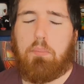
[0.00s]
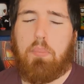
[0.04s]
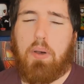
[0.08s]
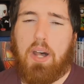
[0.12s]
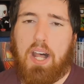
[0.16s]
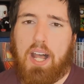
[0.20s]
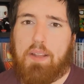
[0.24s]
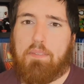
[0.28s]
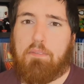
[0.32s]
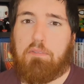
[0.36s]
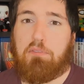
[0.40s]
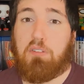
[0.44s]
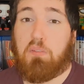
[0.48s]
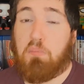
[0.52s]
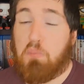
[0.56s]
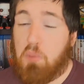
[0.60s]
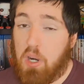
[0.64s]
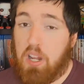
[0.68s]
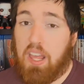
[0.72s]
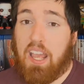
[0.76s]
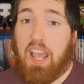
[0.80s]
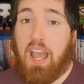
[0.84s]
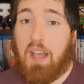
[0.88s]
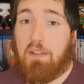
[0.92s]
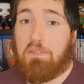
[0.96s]
But from
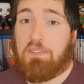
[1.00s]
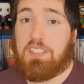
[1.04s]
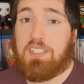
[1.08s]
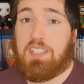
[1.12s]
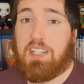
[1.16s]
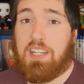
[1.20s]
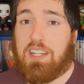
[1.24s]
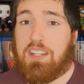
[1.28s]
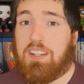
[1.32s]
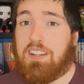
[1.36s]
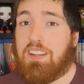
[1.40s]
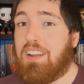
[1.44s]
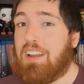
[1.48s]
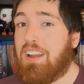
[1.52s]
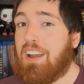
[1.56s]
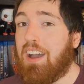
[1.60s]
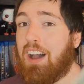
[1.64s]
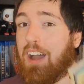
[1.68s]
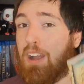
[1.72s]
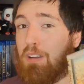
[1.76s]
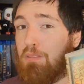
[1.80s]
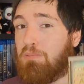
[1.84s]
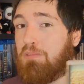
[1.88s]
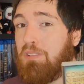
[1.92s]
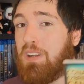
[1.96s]
what I have seen,
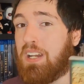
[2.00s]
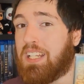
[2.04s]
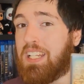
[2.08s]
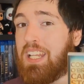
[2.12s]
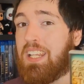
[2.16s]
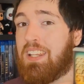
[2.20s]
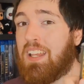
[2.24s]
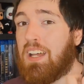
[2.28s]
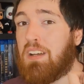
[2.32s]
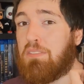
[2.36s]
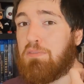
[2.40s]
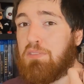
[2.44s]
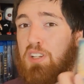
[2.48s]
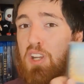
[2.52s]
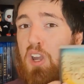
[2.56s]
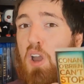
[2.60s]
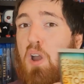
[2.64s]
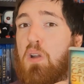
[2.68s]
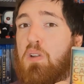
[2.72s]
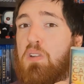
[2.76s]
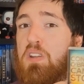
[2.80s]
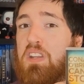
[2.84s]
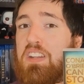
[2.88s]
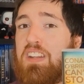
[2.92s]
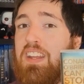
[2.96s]
I really love
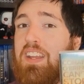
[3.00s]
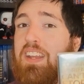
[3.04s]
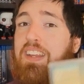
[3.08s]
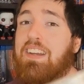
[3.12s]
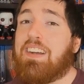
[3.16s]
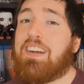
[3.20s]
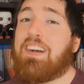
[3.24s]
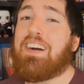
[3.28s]
Conan,